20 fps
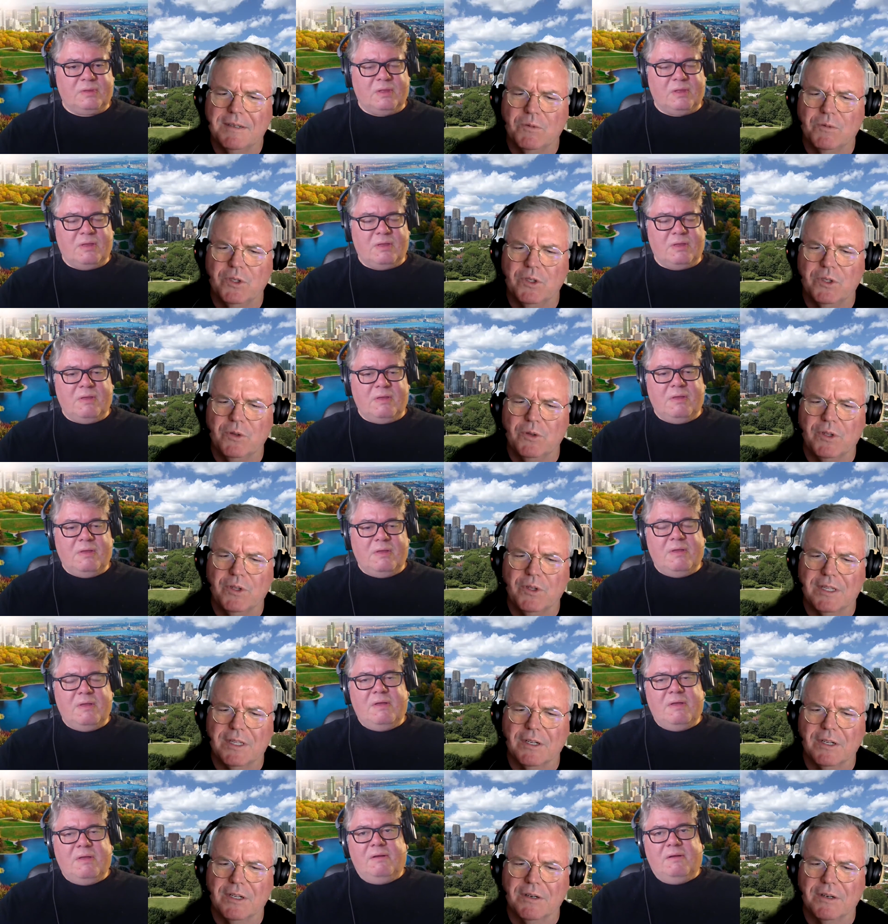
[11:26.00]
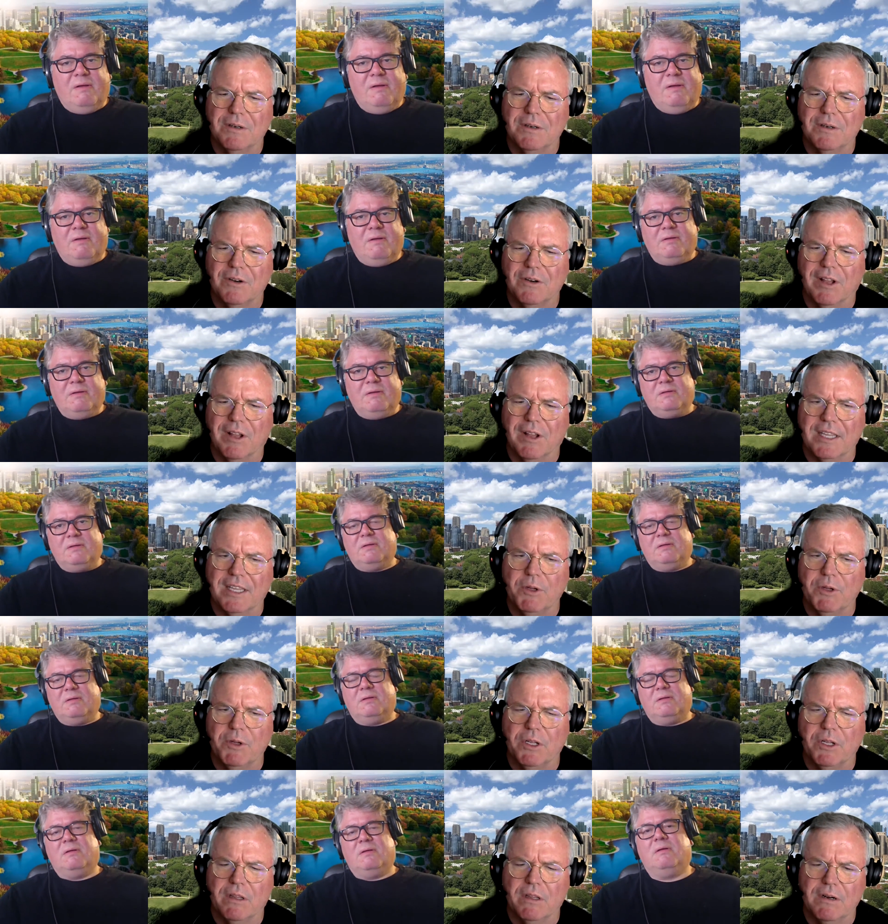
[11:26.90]
Speaker 1: would you think they're
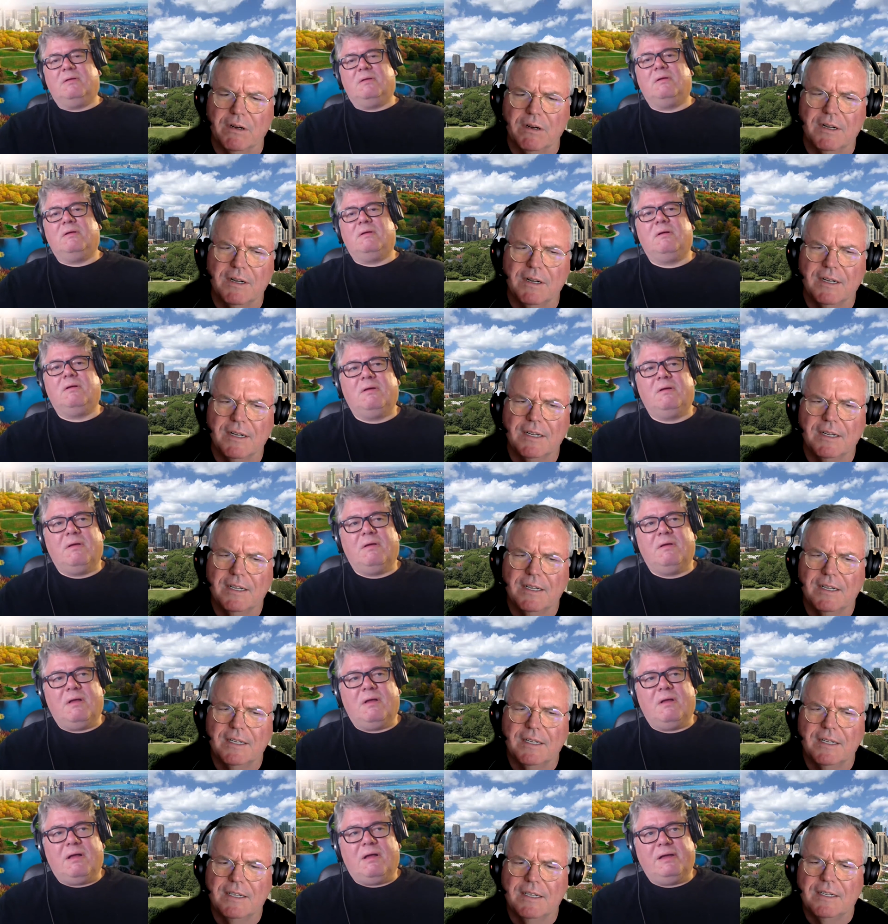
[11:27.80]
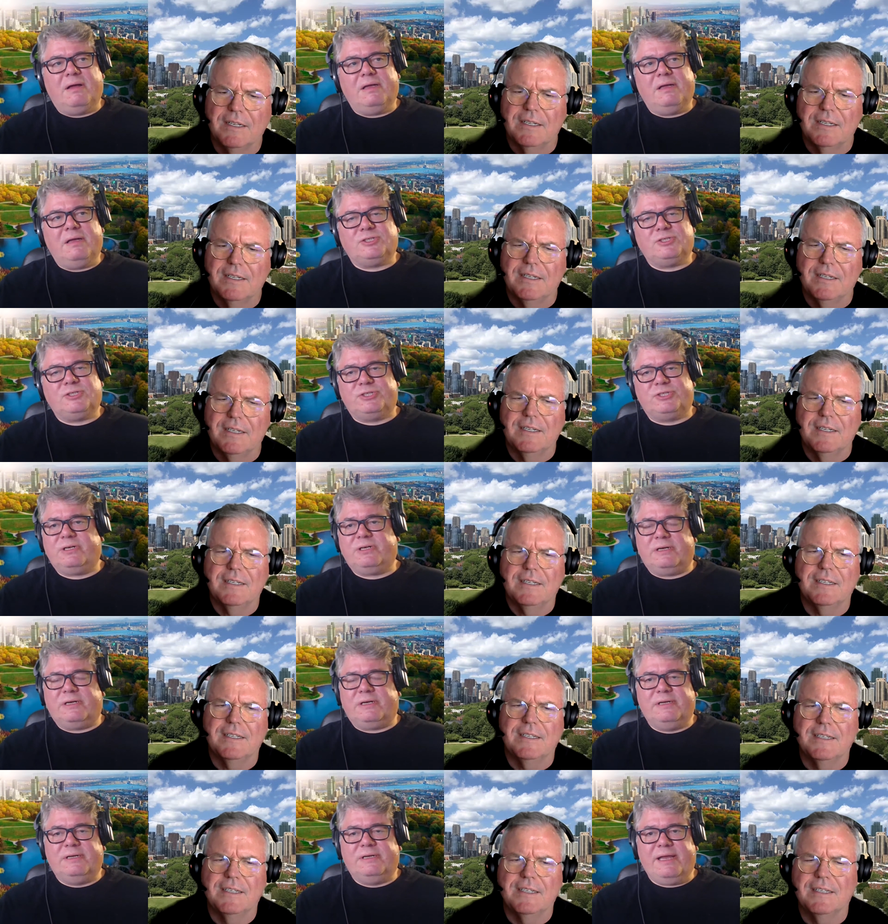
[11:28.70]
likely to go the other?
Speaker 2: Uh,
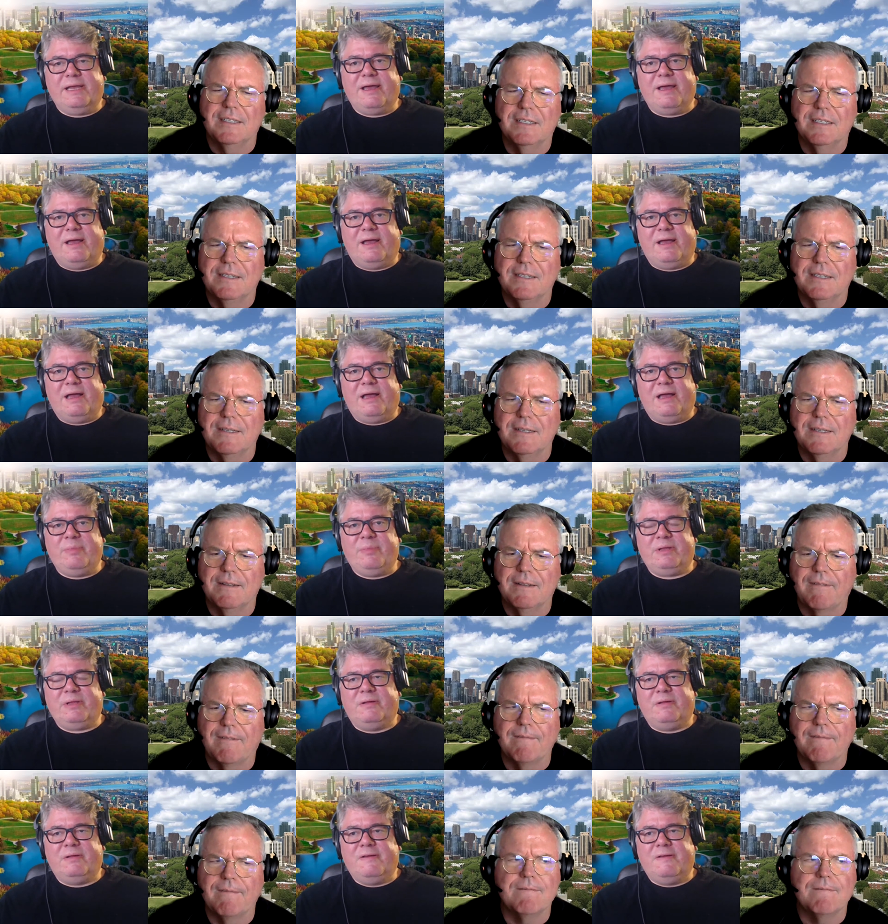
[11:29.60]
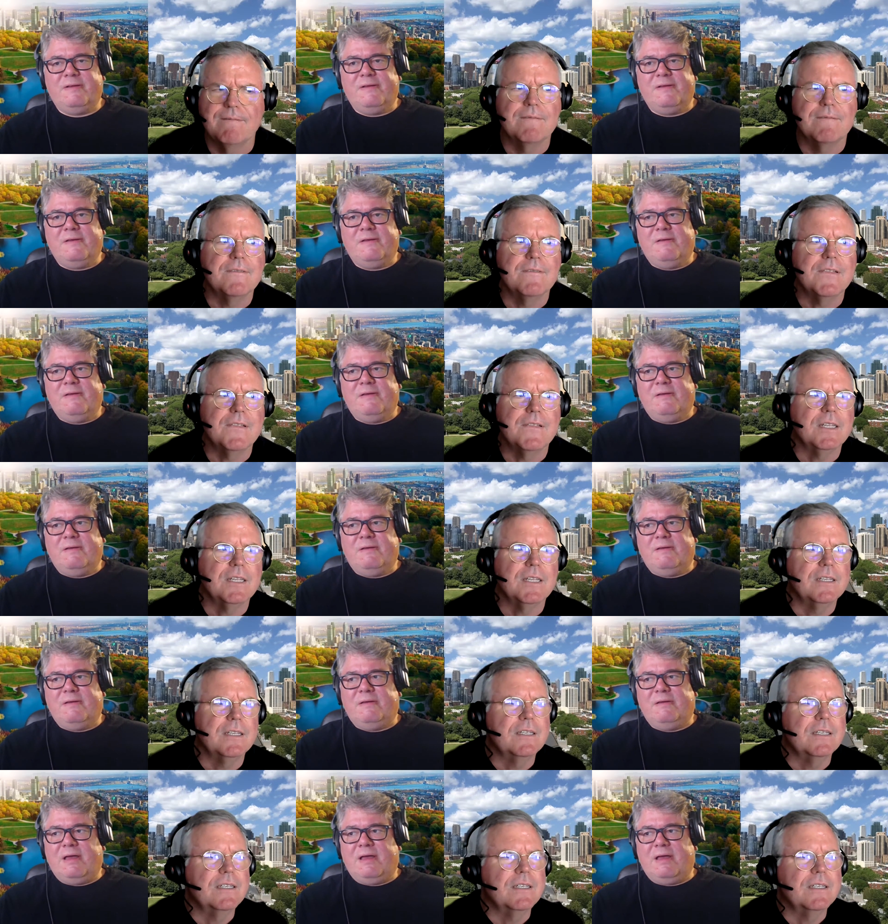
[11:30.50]
sure. Yeah. I mean,
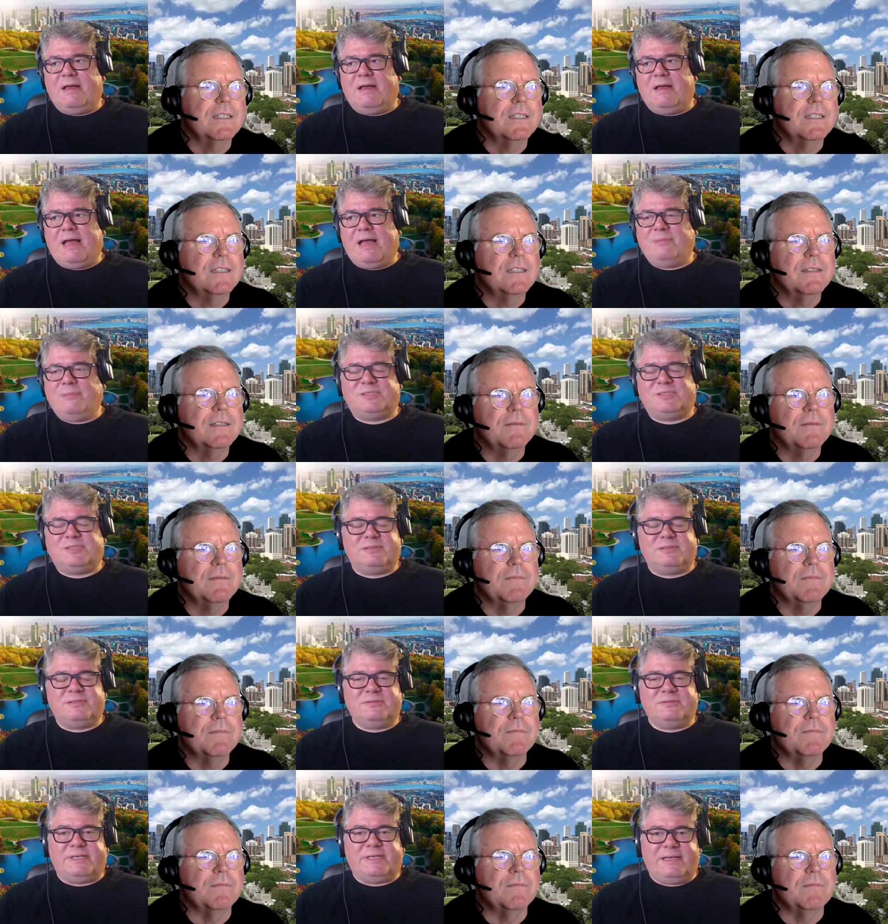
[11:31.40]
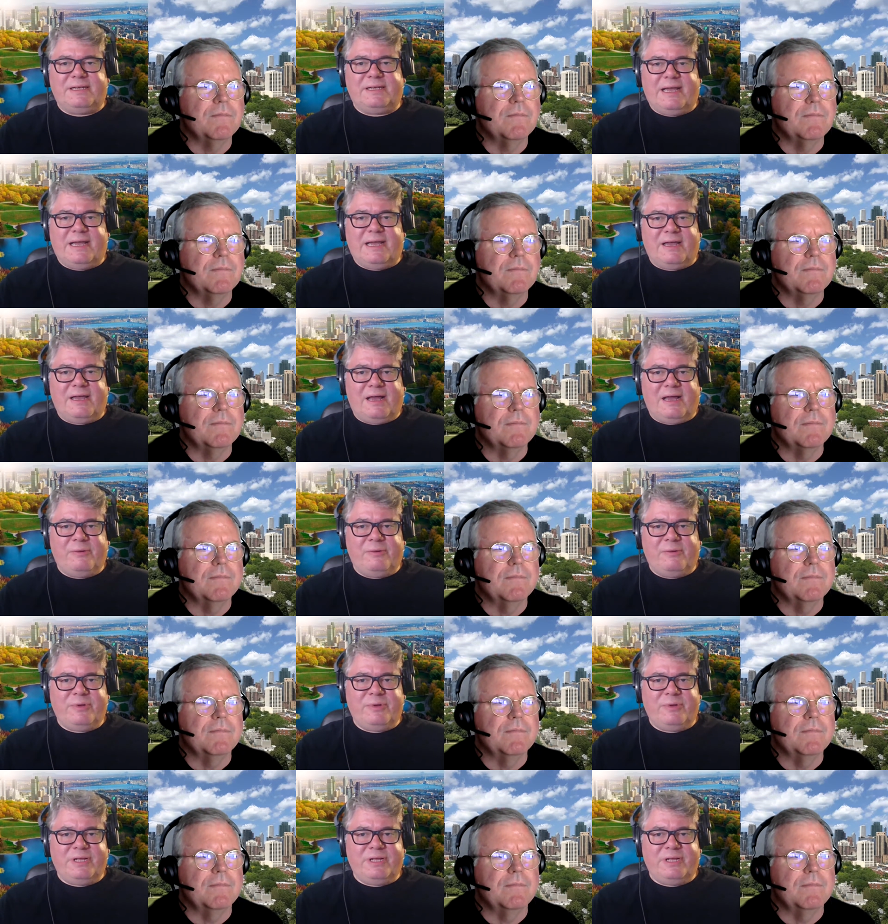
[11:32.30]
uh, absolutely. I would